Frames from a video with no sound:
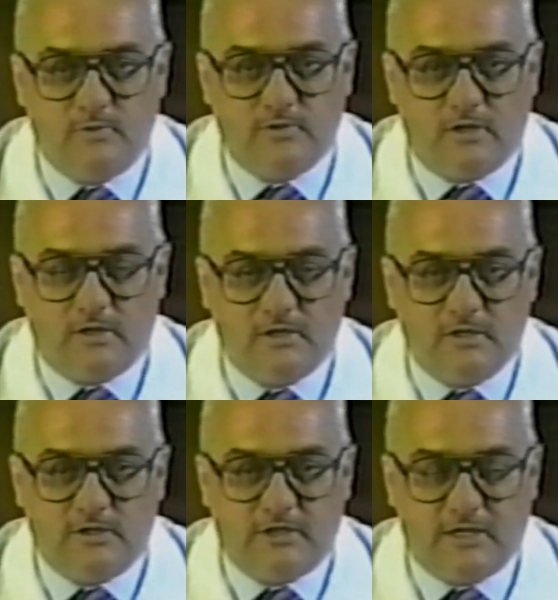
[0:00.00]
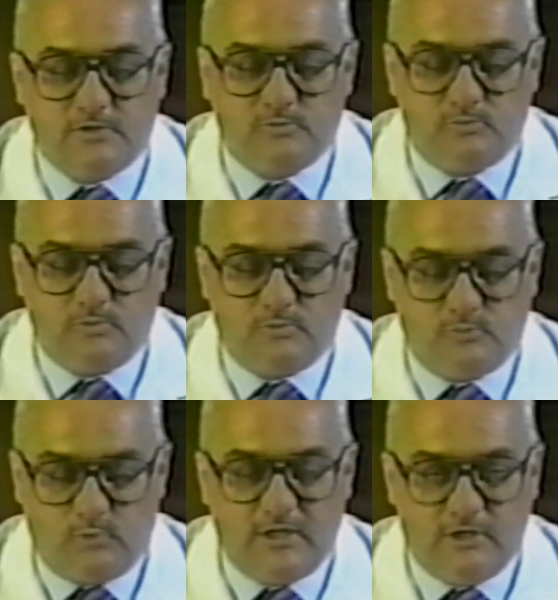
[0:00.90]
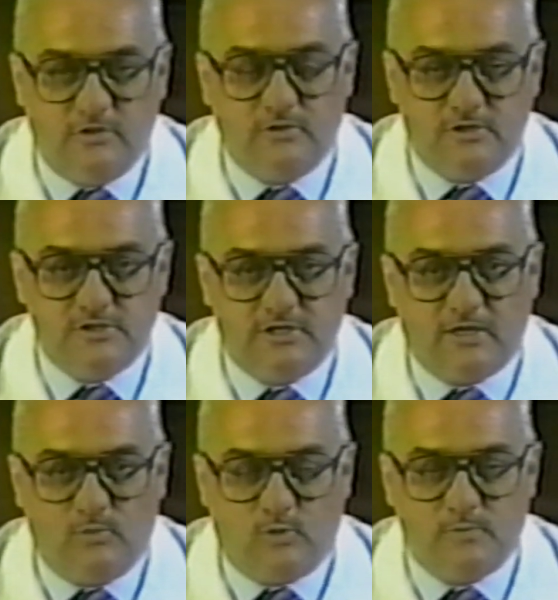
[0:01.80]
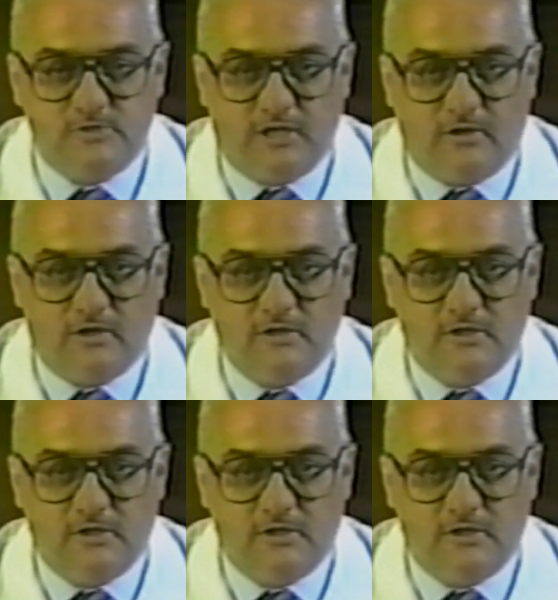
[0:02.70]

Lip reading: way you do it is you take a warm shower,